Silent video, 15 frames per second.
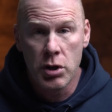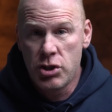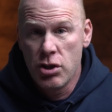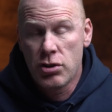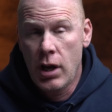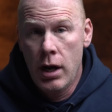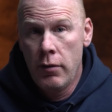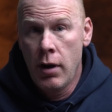it's just
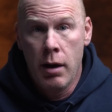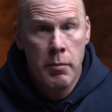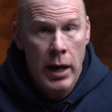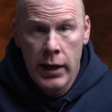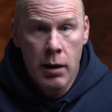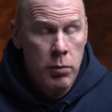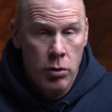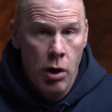kind of a
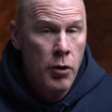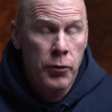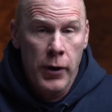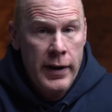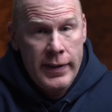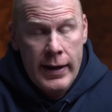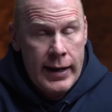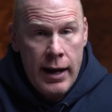made up growth
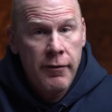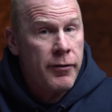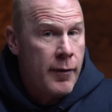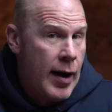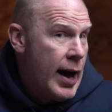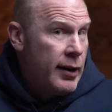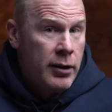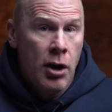rate that came from,
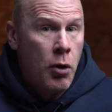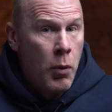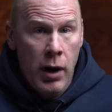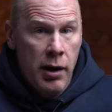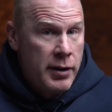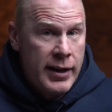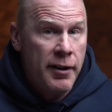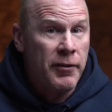I don't know where,
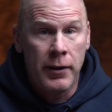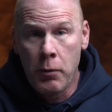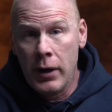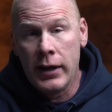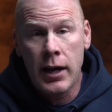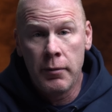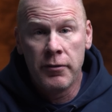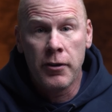it definitely
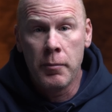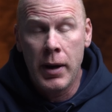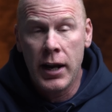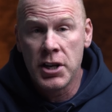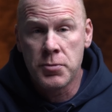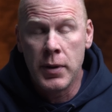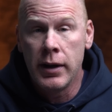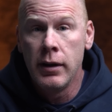wasn't coming from
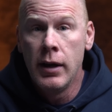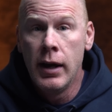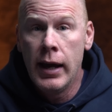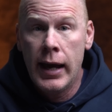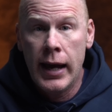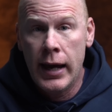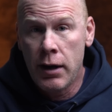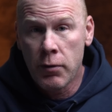management.
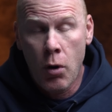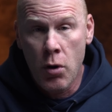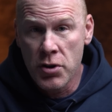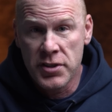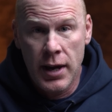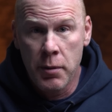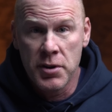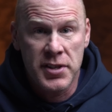And of course
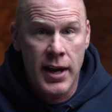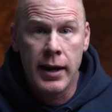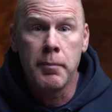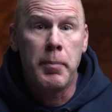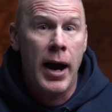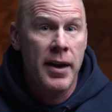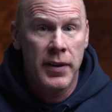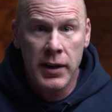they were saying
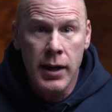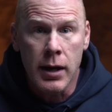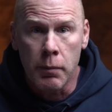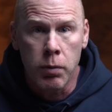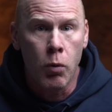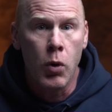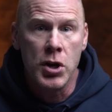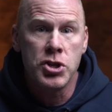buy the dip,
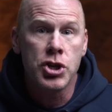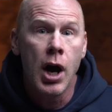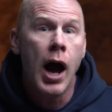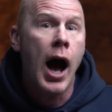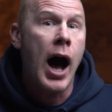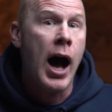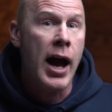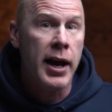which
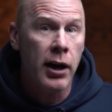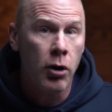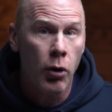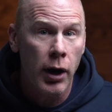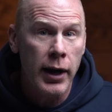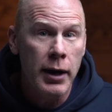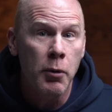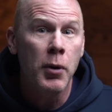I
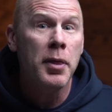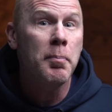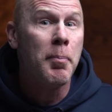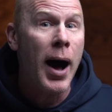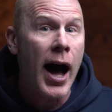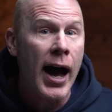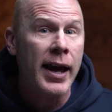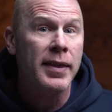agree with
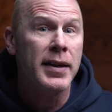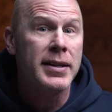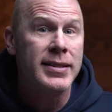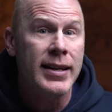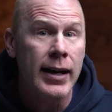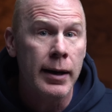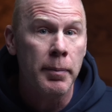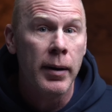buying the
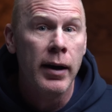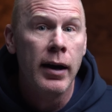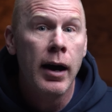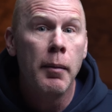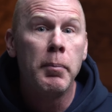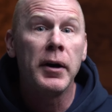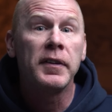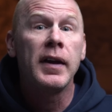dip,
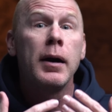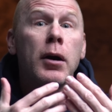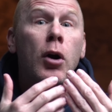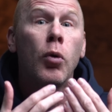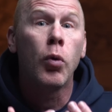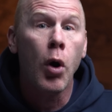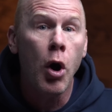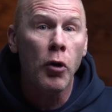but the
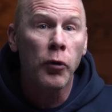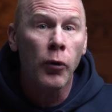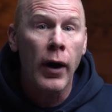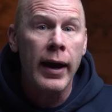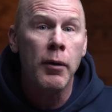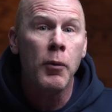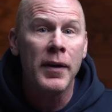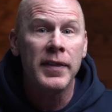growth
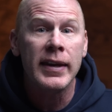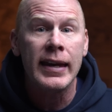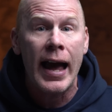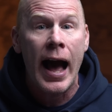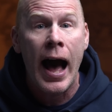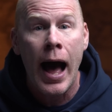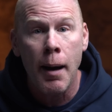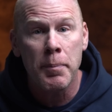rate went the
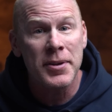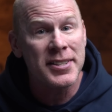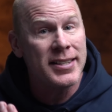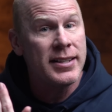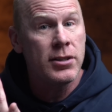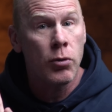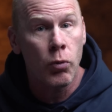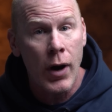
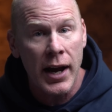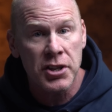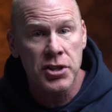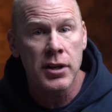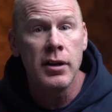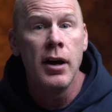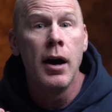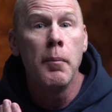opposite
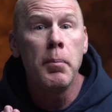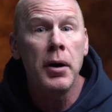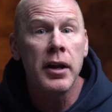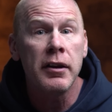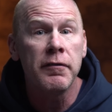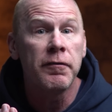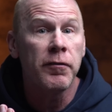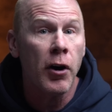direction,
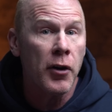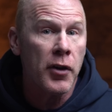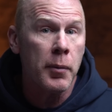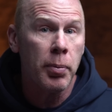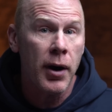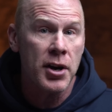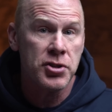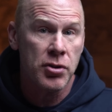putting further
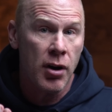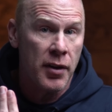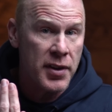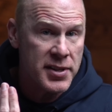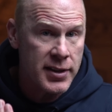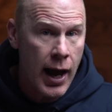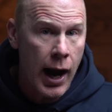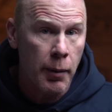pressure on the
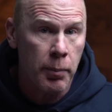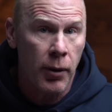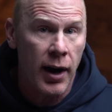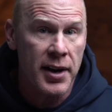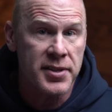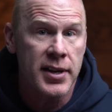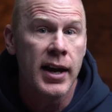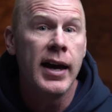stock
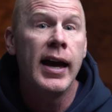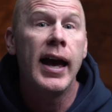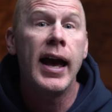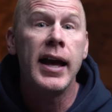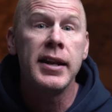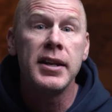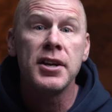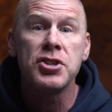price
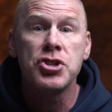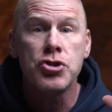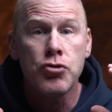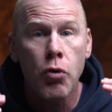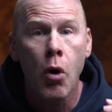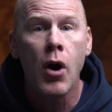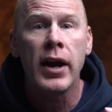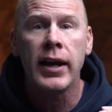and
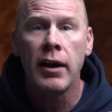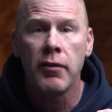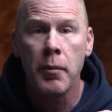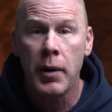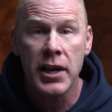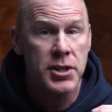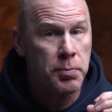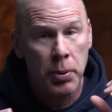destroying
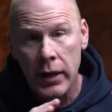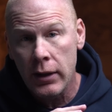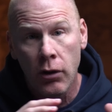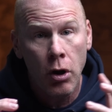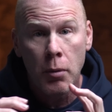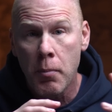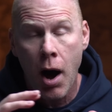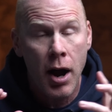everybody's pretty
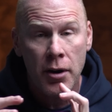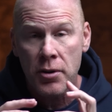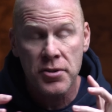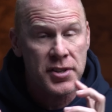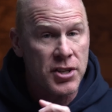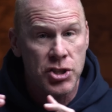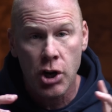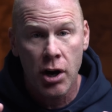little models
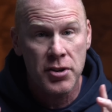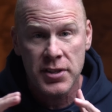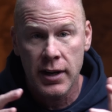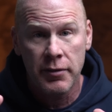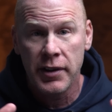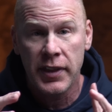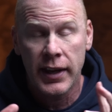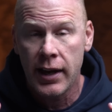and charts and
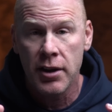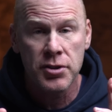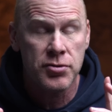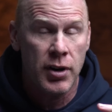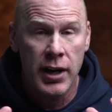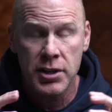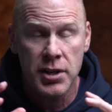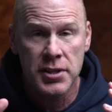everything else
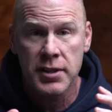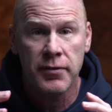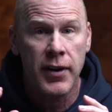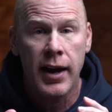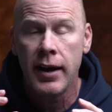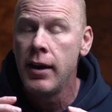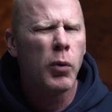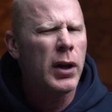trying to
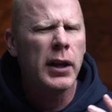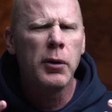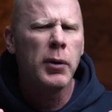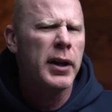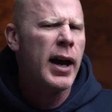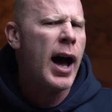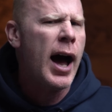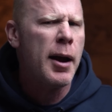justify really,
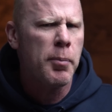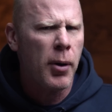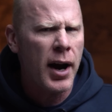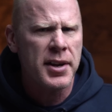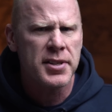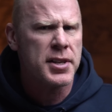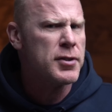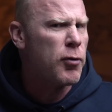really high
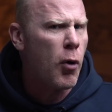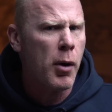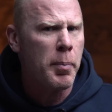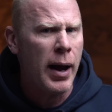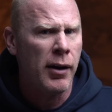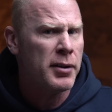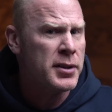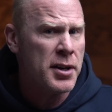prices for
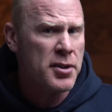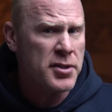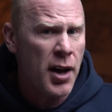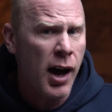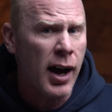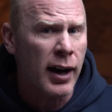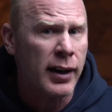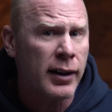Palantir
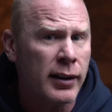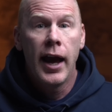stock.